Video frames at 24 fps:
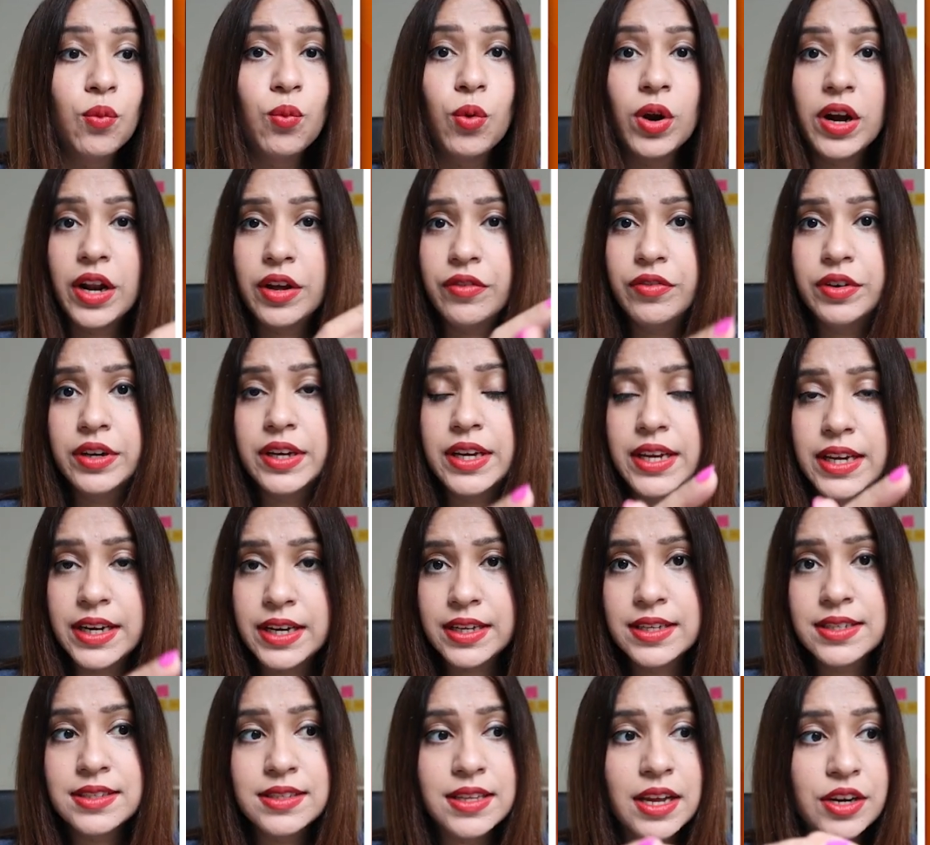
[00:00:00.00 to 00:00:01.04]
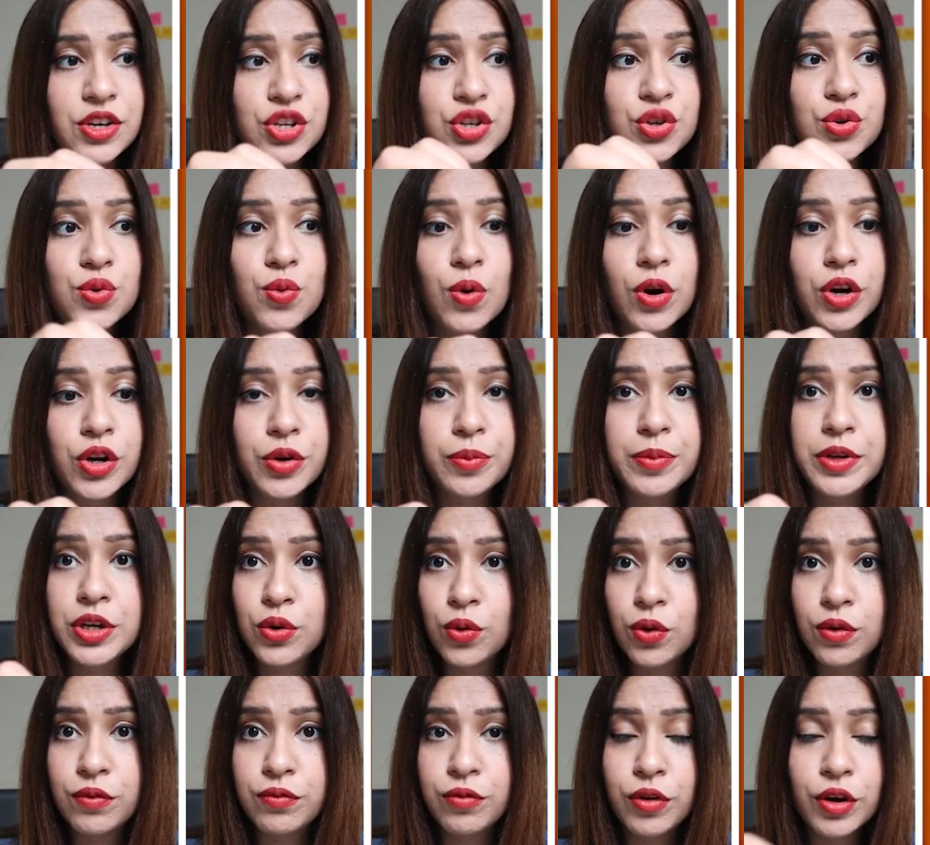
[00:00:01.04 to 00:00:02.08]
Whatever it is that you want to be
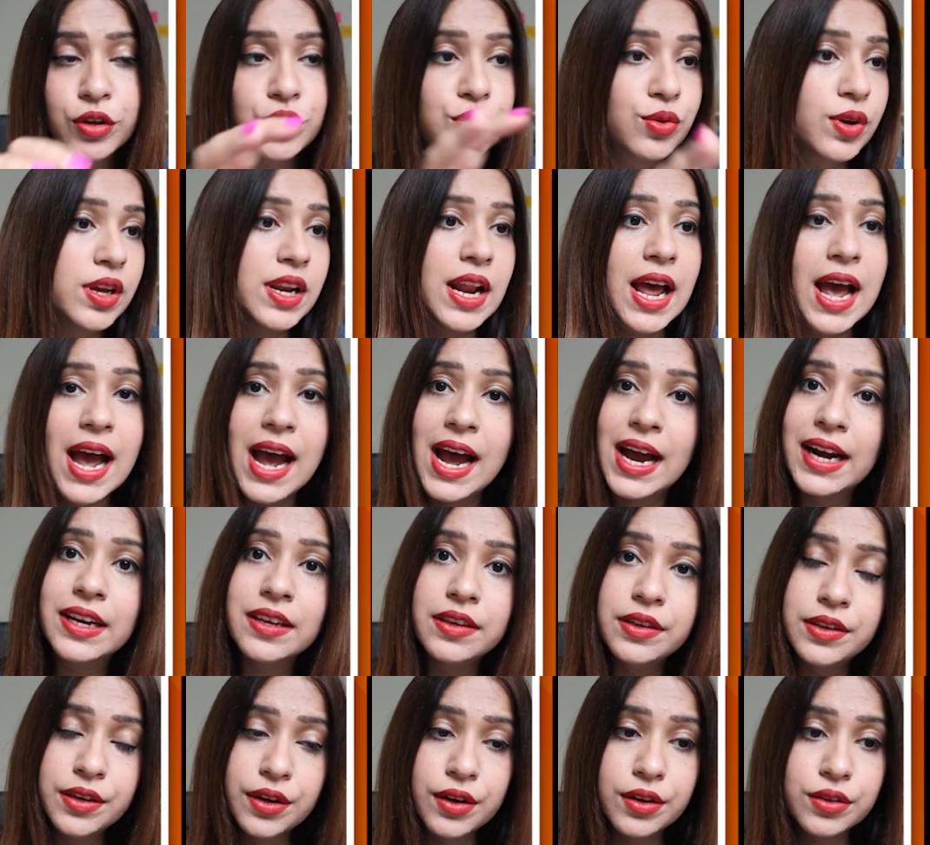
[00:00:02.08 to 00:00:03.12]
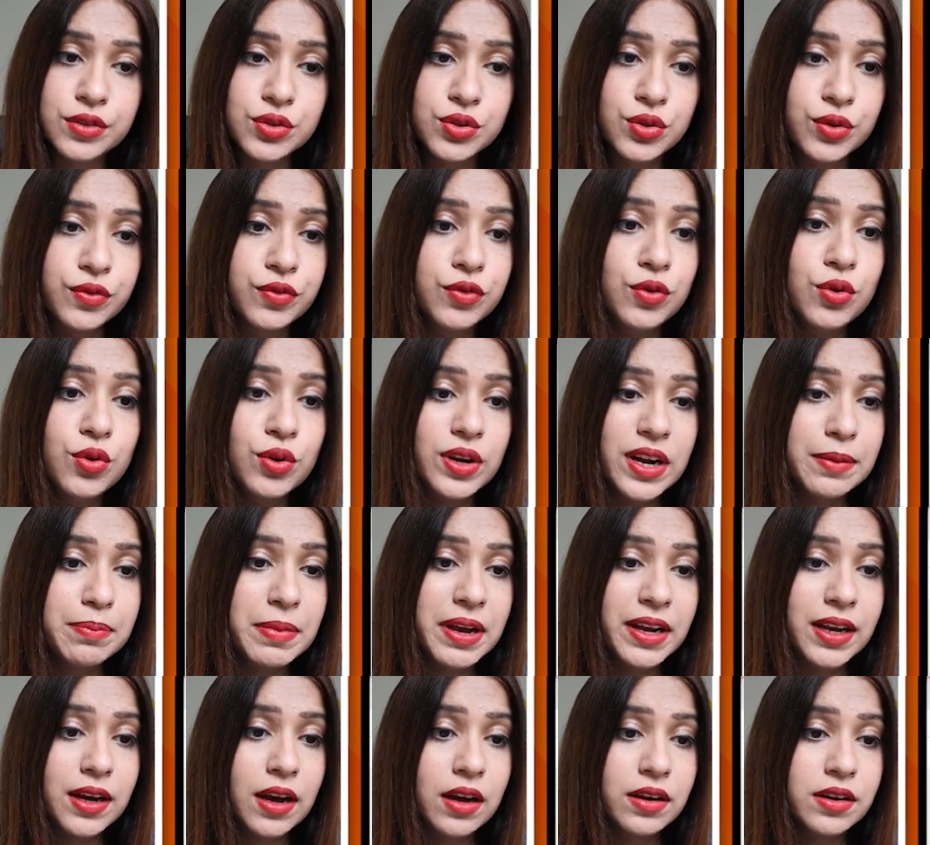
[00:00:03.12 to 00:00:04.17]
known for, you can add here. So if you look at
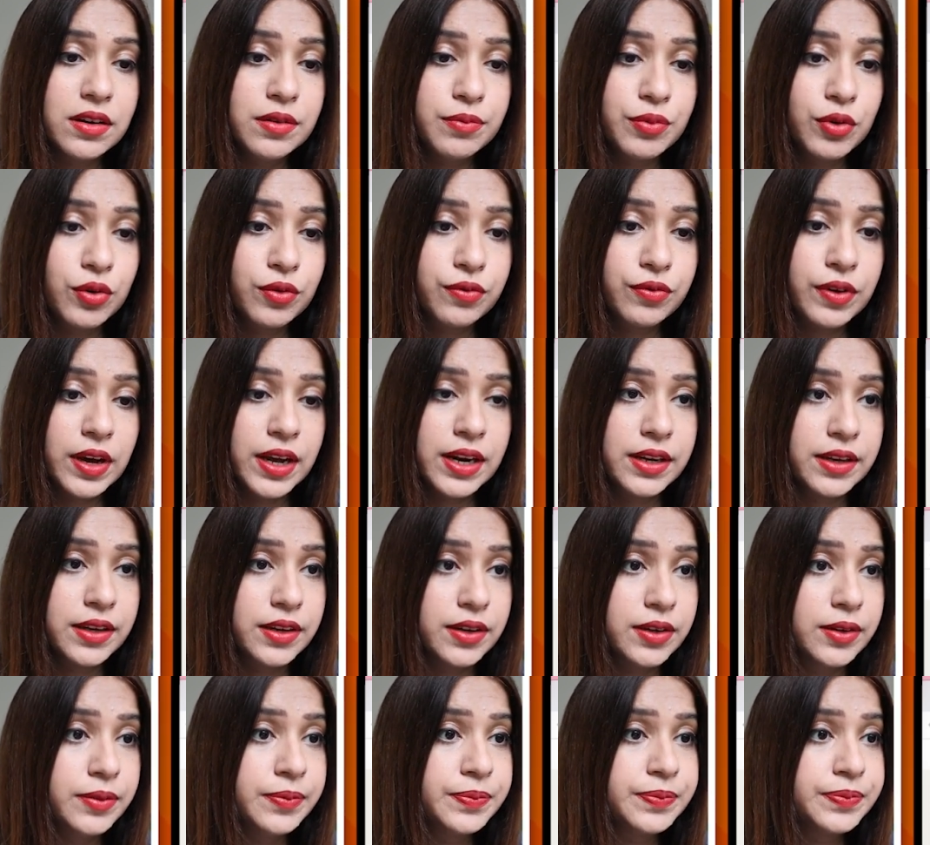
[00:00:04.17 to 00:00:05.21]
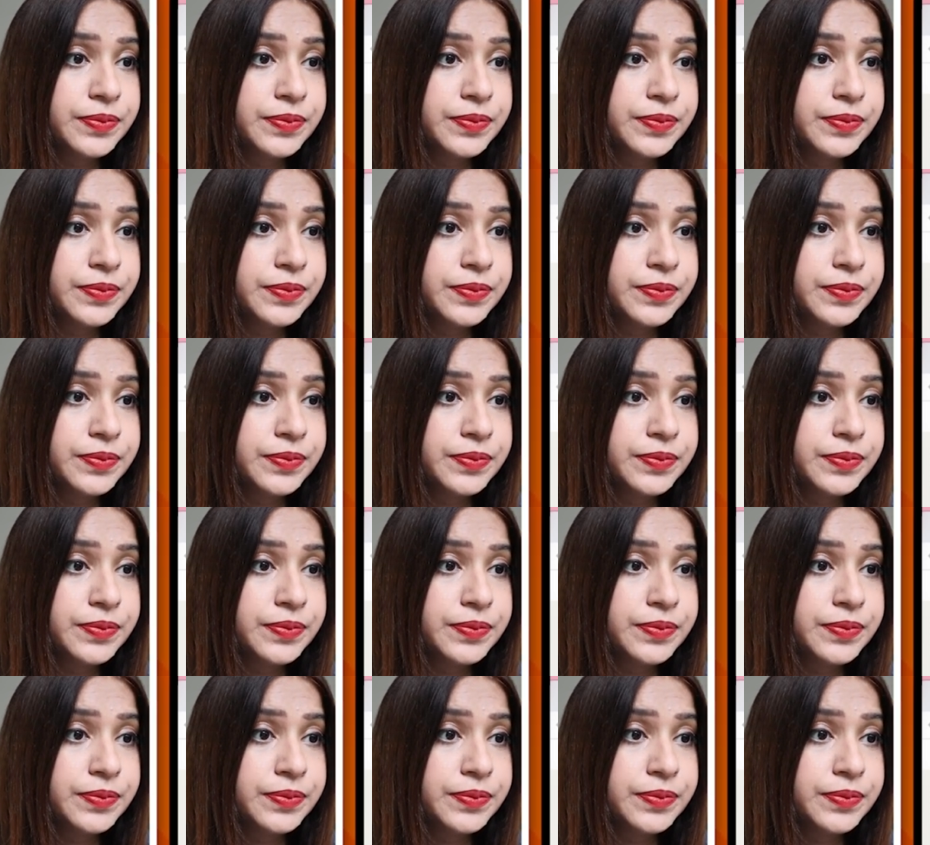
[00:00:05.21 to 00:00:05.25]
my current profile here,